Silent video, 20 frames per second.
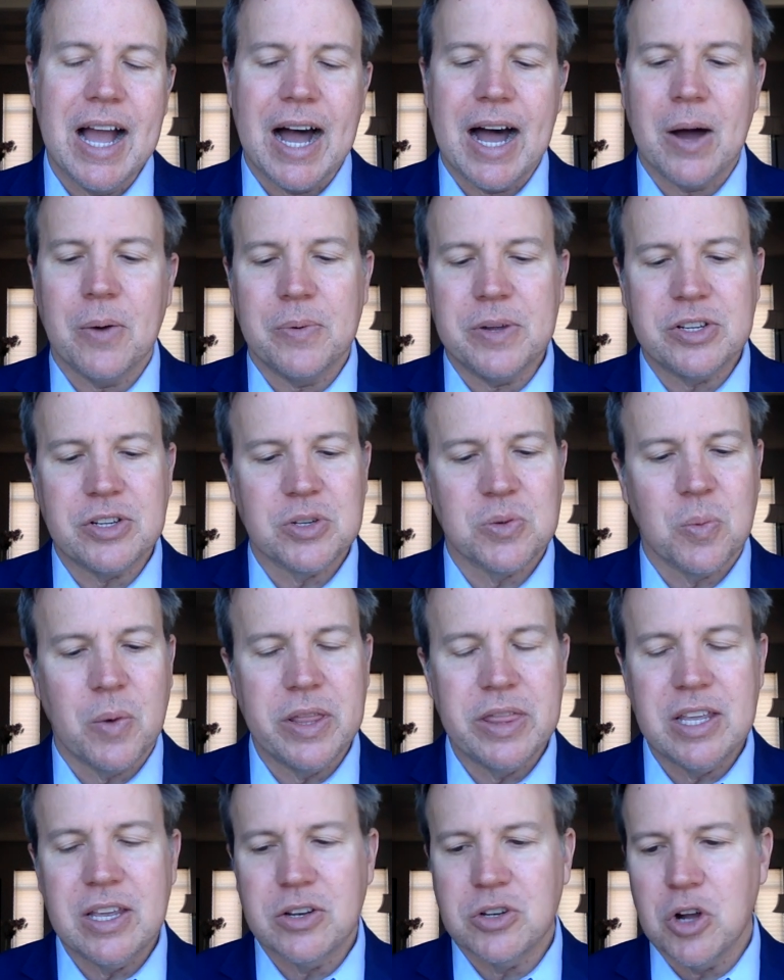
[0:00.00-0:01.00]
Uh, we just
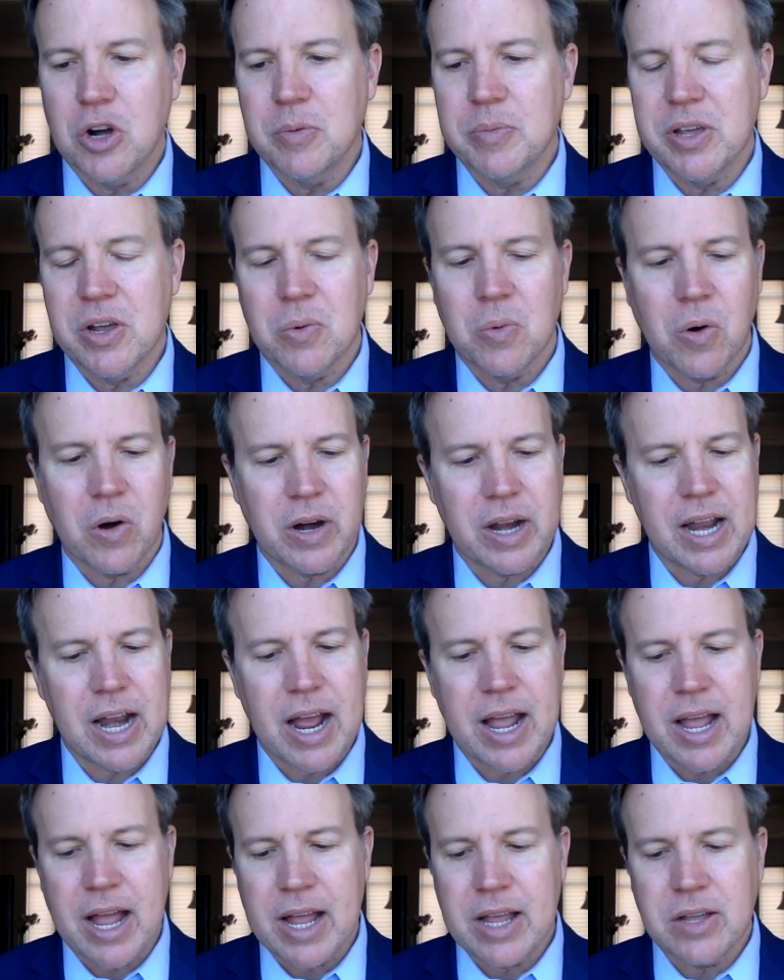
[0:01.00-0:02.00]
won the Adobe Award, and
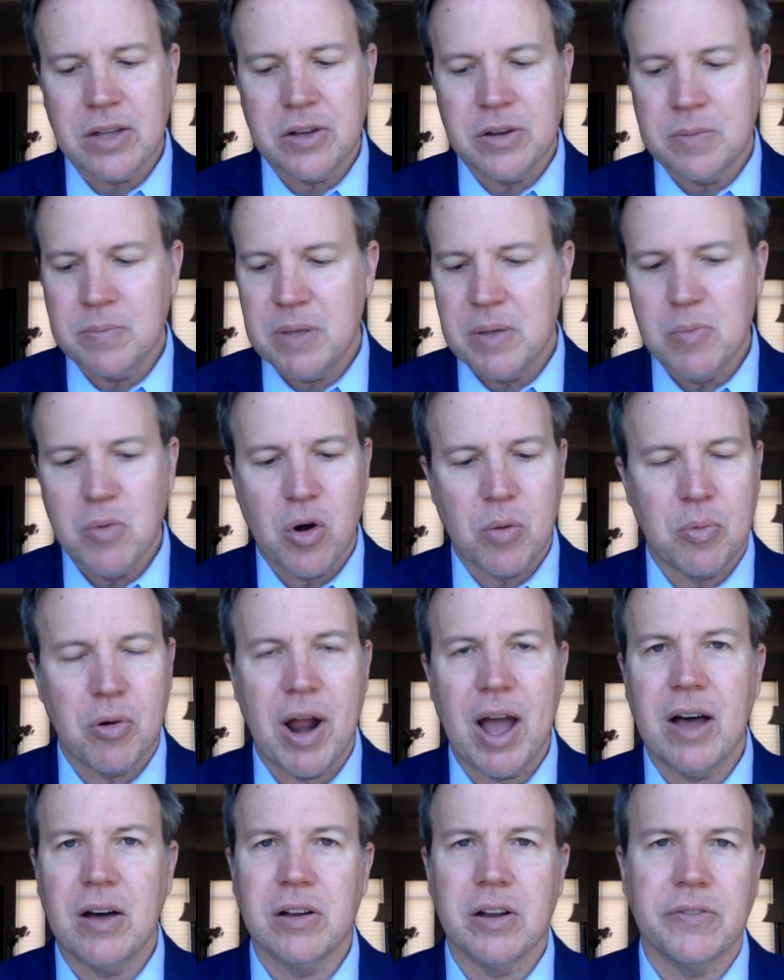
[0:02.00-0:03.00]
I, I couldn't be more
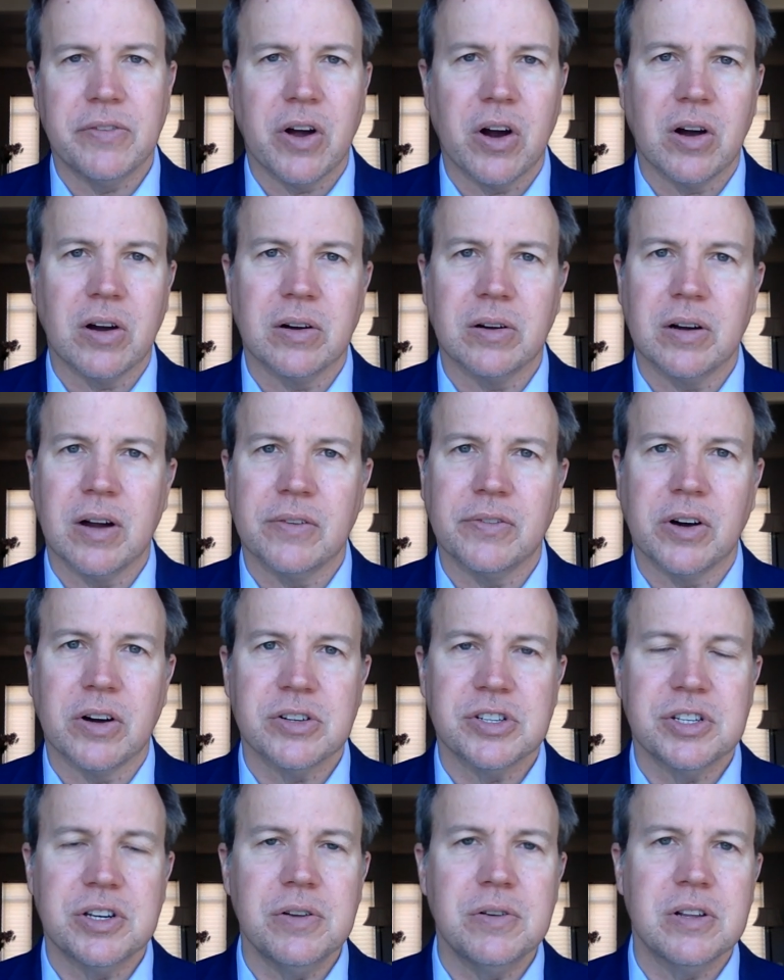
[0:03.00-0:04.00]
proud of our of
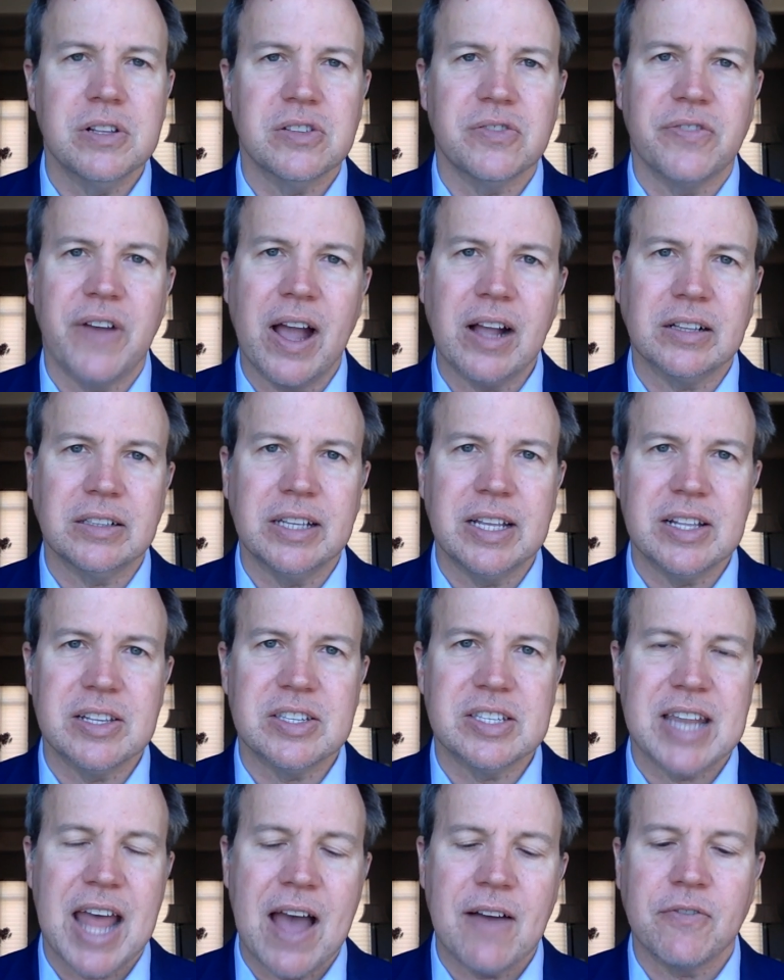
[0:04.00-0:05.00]
our students, faculty,
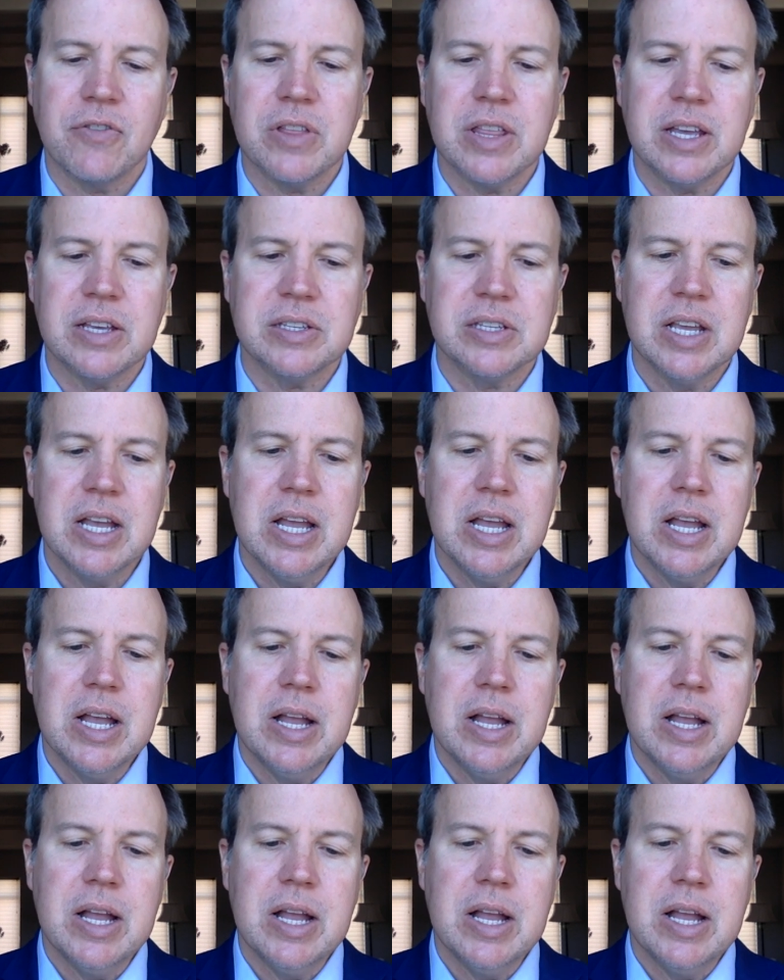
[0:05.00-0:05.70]
and staff for this.